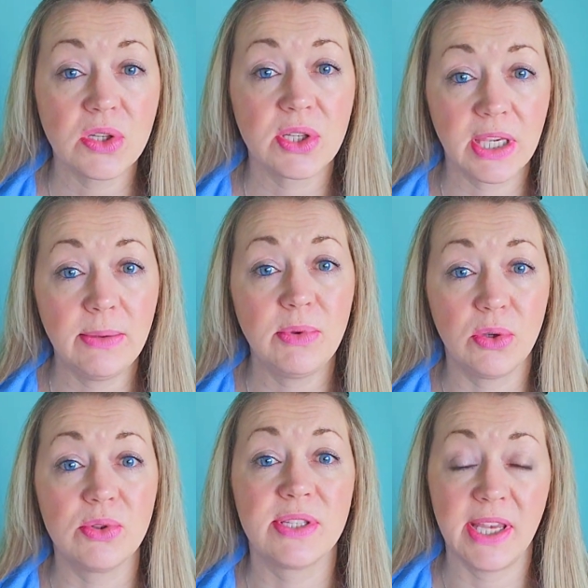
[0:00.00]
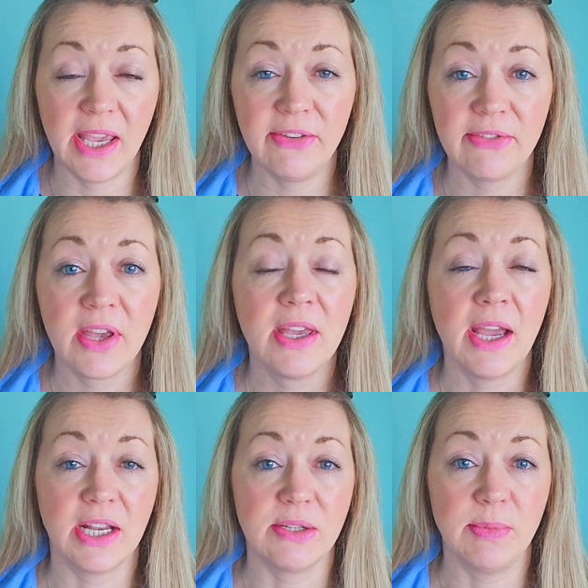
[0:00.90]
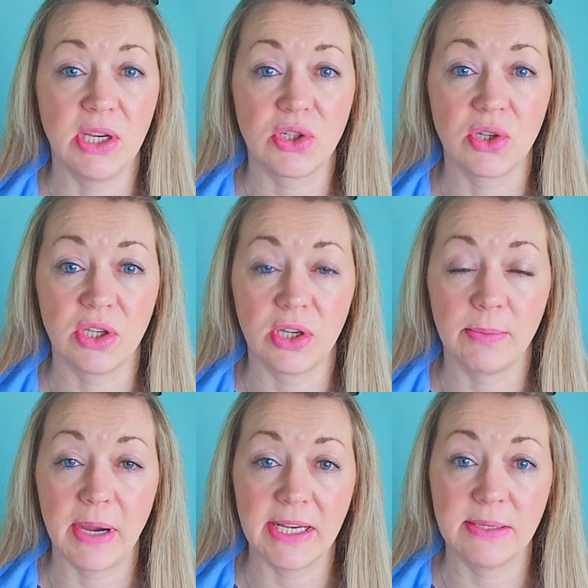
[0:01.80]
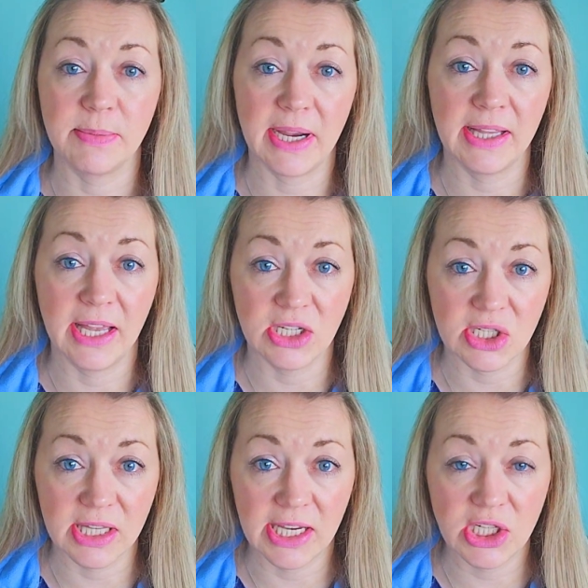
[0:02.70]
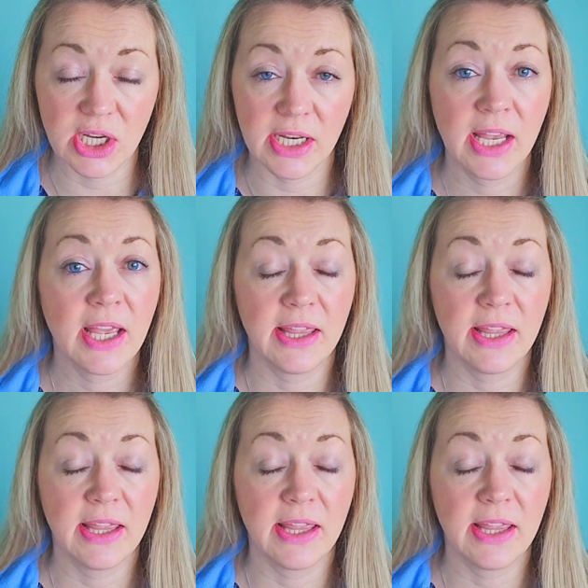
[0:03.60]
to keep you safe and to make sure that you're abiding by legislation,